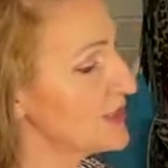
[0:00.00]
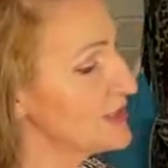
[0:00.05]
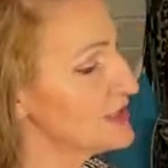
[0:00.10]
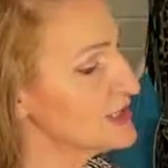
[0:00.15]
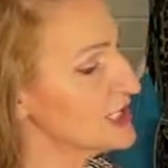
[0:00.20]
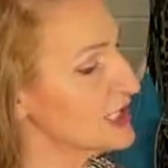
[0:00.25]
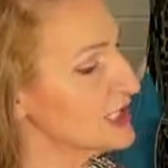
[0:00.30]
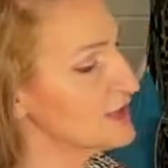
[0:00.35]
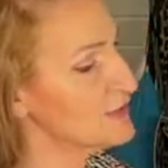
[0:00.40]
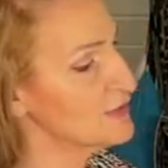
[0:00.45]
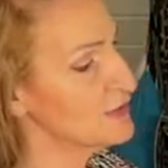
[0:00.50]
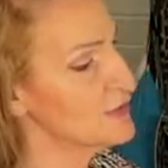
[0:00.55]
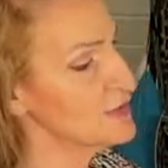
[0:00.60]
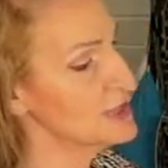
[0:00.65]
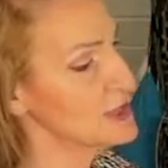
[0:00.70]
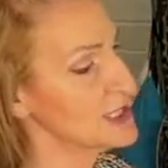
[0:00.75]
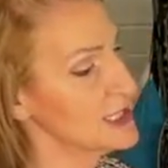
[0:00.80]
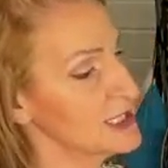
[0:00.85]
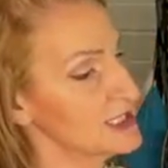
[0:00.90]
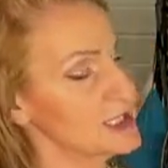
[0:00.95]
So I can
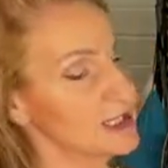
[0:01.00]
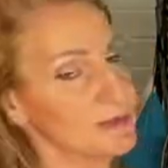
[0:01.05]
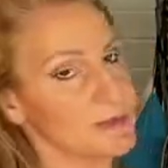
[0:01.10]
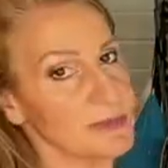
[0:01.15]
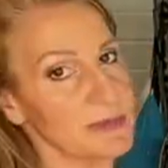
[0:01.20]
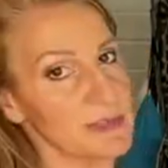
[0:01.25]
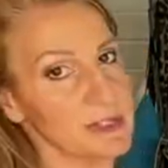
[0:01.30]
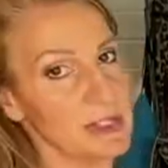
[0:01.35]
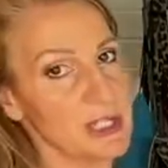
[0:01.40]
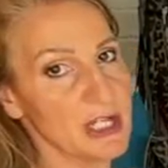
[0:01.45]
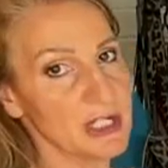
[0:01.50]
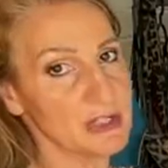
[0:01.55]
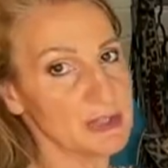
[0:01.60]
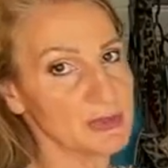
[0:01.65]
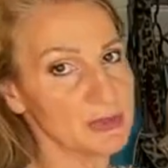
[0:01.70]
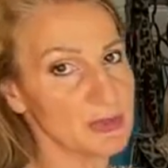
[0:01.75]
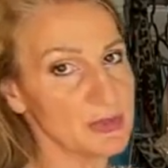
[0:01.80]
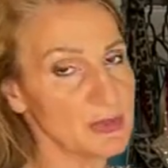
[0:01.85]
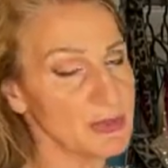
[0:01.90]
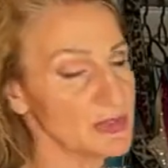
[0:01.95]
first get the
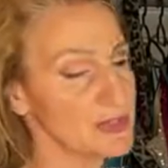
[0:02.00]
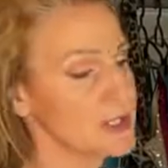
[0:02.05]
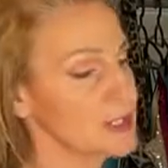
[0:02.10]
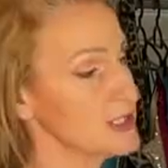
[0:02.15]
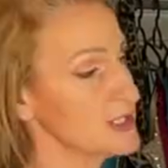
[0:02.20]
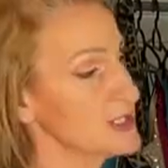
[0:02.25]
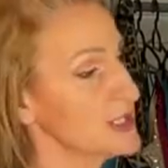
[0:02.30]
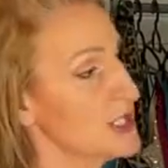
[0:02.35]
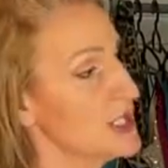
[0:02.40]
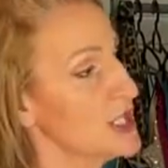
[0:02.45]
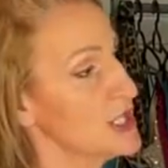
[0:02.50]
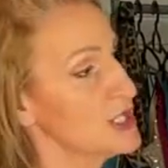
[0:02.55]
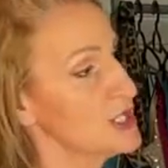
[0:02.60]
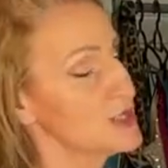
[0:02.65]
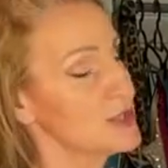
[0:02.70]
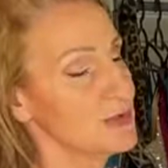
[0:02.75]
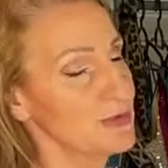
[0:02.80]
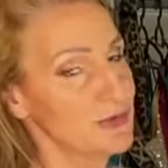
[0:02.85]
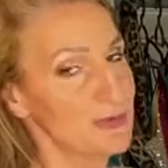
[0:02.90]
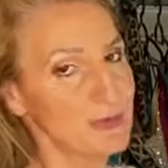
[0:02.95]
actual corset
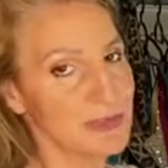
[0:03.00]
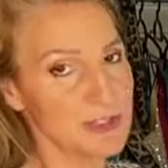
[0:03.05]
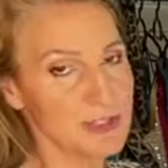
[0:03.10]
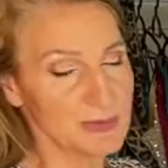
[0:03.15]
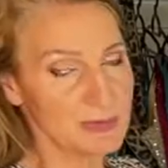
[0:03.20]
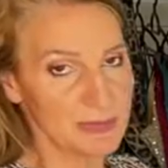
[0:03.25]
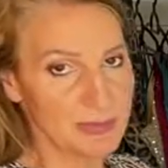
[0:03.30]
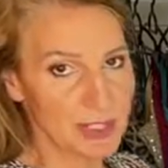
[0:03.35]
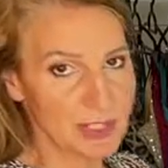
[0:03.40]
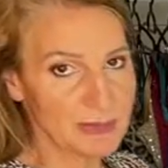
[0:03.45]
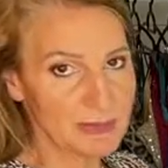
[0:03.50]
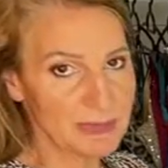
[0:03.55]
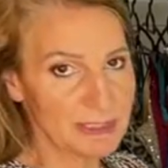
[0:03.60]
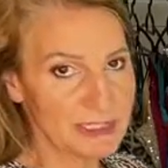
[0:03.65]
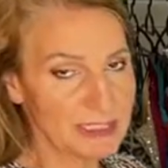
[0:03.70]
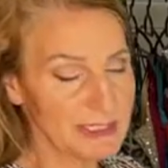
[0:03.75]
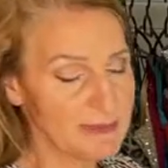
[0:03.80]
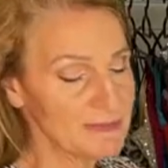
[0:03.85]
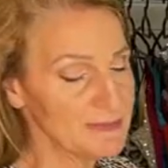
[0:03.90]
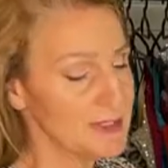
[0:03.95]
to fit
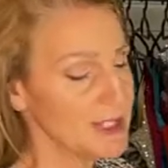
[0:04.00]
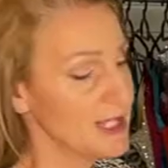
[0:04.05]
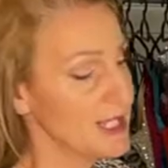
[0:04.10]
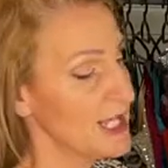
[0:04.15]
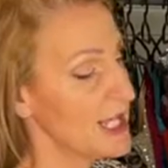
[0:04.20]
properly,